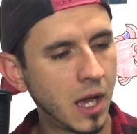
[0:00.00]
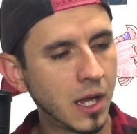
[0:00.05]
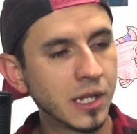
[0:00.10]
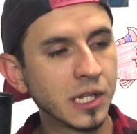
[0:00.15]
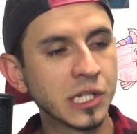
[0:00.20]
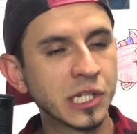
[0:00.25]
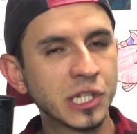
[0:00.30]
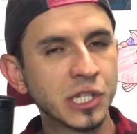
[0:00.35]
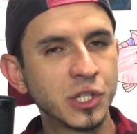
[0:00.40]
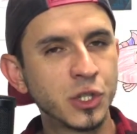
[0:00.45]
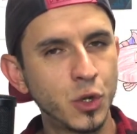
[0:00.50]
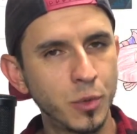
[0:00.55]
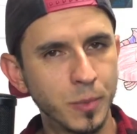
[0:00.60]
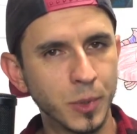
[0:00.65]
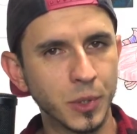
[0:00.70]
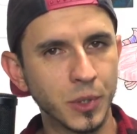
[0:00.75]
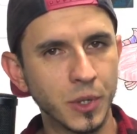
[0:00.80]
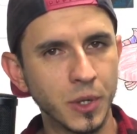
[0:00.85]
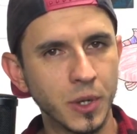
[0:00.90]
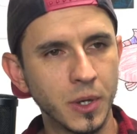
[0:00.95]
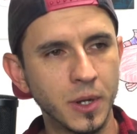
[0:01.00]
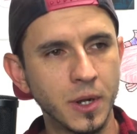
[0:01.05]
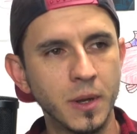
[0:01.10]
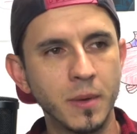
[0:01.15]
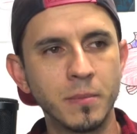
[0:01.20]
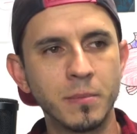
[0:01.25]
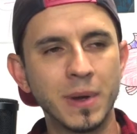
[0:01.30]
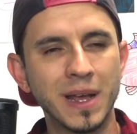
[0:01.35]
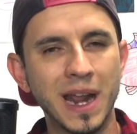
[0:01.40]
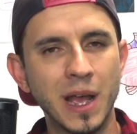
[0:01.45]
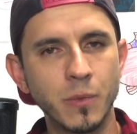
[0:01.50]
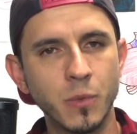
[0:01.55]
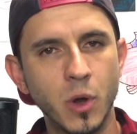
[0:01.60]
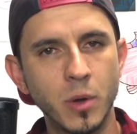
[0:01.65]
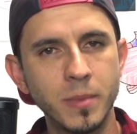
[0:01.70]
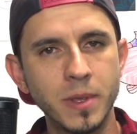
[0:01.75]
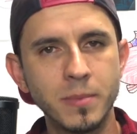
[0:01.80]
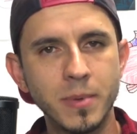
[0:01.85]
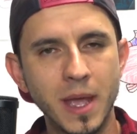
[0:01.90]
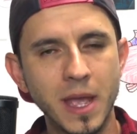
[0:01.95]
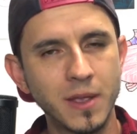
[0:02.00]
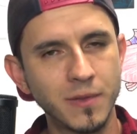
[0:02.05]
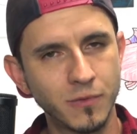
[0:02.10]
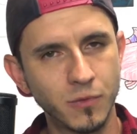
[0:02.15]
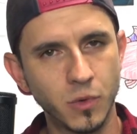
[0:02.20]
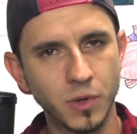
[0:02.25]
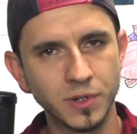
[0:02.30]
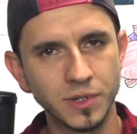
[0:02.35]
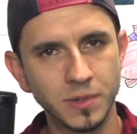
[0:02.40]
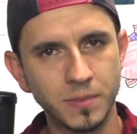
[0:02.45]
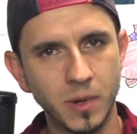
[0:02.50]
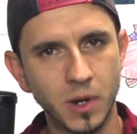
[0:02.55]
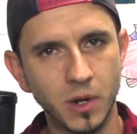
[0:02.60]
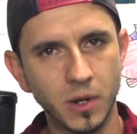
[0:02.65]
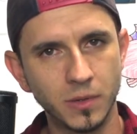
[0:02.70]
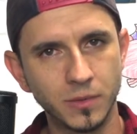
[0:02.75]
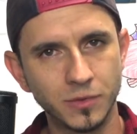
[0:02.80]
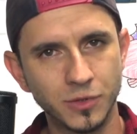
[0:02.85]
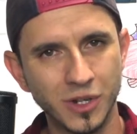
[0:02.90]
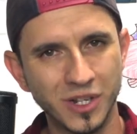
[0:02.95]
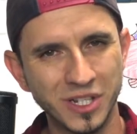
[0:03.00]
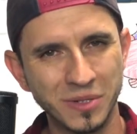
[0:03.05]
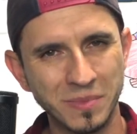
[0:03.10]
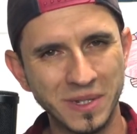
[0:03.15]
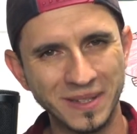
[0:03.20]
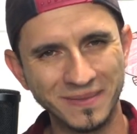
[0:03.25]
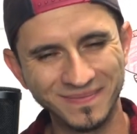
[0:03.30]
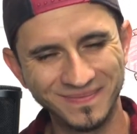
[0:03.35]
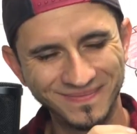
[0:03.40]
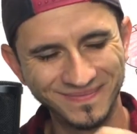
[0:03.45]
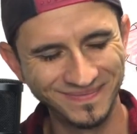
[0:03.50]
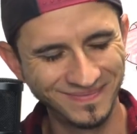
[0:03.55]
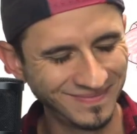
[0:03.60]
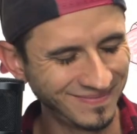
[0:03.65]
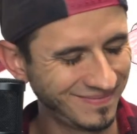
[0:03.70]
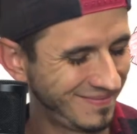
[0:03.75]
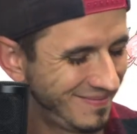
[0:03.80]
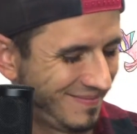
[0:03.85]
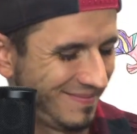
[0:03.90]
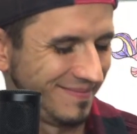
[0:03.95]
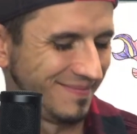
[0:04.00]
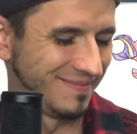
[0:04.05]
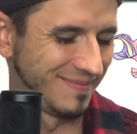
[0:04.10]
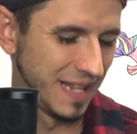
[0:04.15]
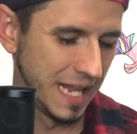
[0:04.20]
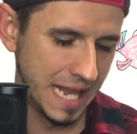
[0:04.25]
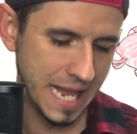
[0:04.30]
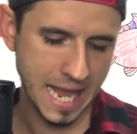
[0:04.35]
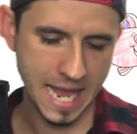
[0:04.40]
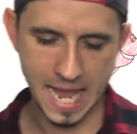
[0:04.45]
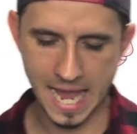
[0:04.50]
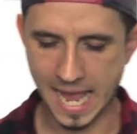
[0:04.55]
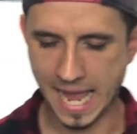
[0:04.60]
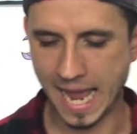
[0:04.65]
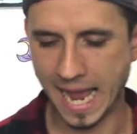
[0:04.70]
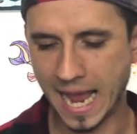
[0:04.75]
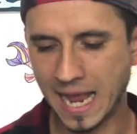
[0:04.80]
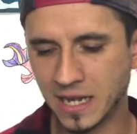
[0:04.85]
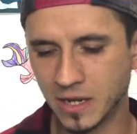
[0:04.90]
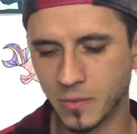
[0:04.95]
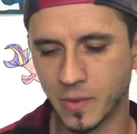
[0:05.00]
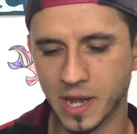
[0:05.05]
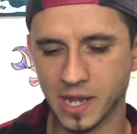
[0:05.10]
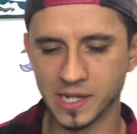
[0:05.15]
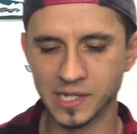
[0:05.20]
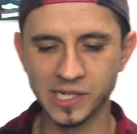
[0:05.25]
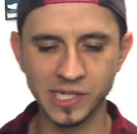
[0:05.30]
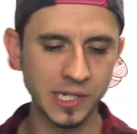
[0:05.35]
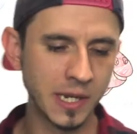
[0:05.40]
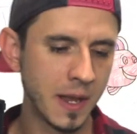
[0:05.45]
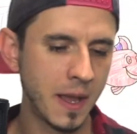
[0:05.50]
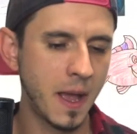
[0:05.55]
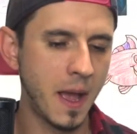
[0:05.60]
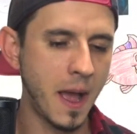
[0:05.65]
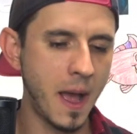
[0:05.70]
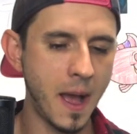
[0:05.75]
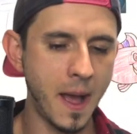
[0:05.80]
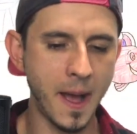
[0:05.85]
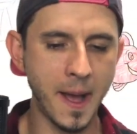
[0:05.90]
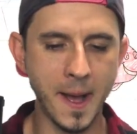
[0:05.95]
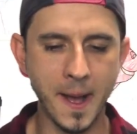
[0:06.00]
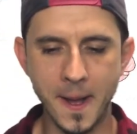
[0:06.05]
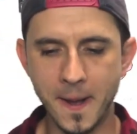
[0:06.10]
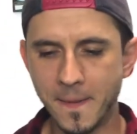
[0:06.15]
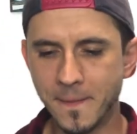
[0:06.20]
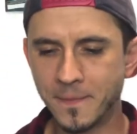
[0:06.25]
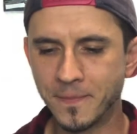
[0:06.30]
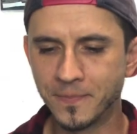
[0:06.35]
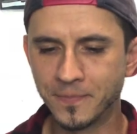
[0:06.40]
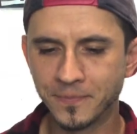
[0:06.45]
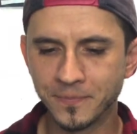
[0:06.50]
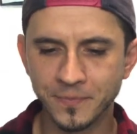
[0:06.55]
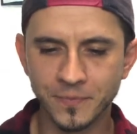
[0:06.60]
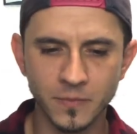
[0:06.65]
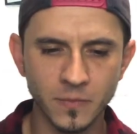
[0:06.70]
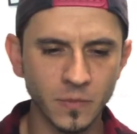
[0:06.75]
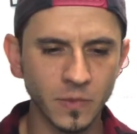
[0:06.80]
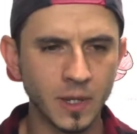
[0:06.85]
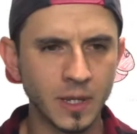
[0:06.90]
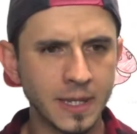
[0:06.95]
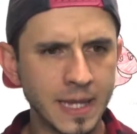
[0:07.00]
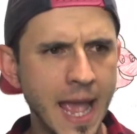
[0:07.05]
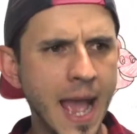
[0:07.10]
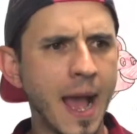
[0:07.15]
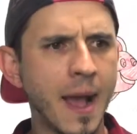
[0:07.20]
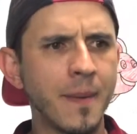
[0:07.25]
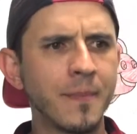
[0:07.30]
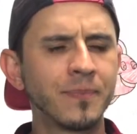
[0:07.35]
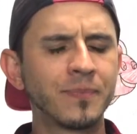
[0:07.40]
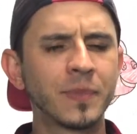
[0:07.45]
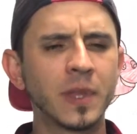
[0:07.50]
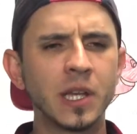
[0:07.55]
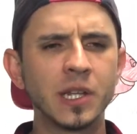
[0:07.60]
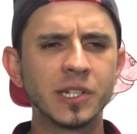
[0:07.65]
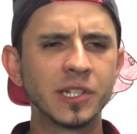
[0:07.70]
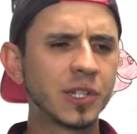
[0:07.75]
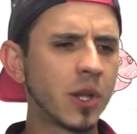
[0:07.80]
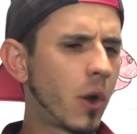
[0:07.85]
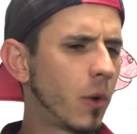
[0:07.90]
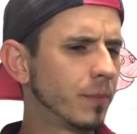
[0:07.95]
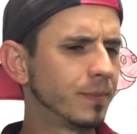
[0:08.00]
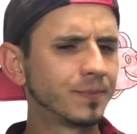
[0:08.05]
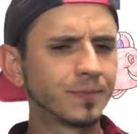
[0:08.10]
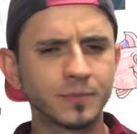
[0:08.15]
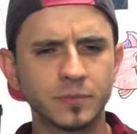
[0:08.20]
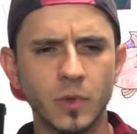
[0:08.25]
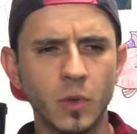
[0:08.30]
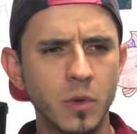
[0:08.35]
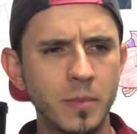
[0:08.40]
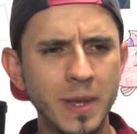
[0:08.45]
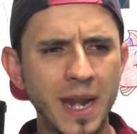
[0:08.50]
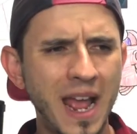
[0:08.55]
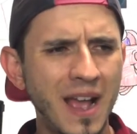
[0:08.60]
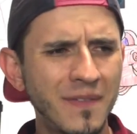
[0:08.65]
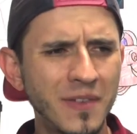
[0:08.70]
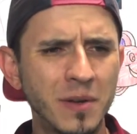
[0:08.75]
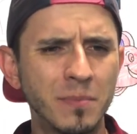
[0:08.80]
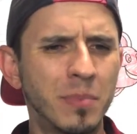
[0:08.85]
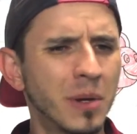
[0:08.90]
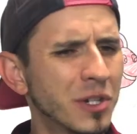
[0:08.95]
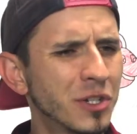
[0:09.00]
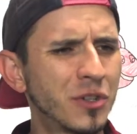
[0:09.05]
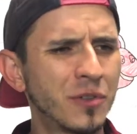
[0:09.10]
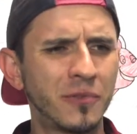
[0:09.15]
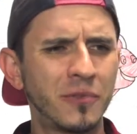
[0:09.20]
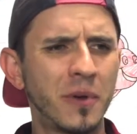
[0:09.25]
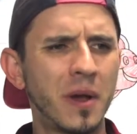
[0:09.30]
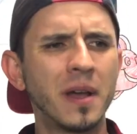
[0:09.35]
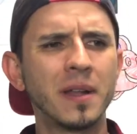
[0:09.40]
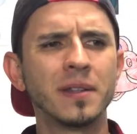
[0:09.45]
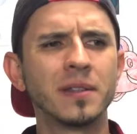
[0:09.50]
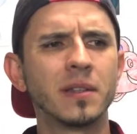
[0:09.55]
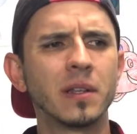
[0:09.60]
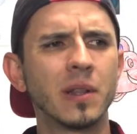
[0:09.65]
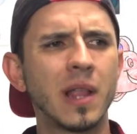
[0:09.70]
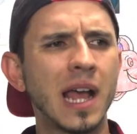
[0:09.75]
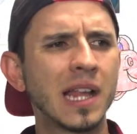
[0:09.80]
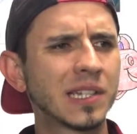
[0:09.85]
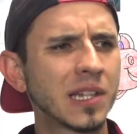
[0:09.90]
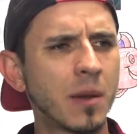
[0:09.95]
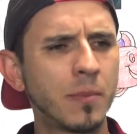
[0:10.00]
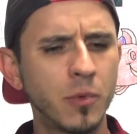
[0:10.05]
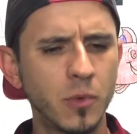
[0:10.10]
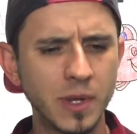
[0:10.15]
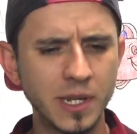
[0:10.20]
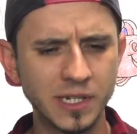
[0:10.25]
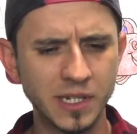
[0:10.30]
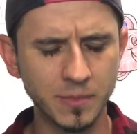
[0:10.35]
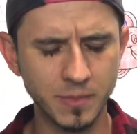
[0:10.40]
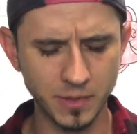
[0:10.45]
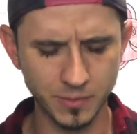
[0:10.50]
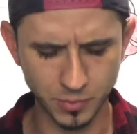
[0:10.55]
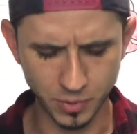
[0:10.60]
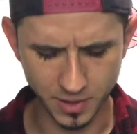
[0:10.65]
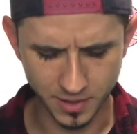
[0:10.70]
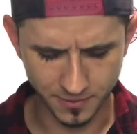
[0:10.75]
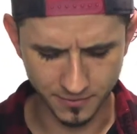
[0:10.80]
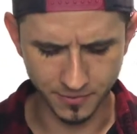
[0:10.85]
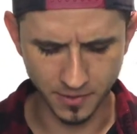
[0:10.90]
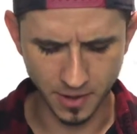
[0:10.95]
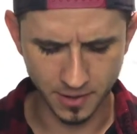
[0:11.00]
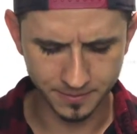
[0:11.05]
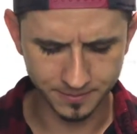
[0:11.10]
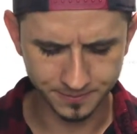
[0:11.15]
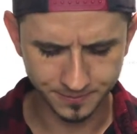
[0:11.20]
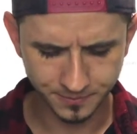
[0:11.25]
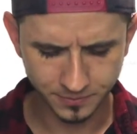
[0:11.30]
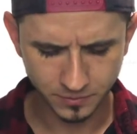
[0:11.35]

Super good, but I will be paying for it tomorrow. Trust me. Anyways, yeah. So we've been having a bunch of fun. The last couple weeks have been pretty fun.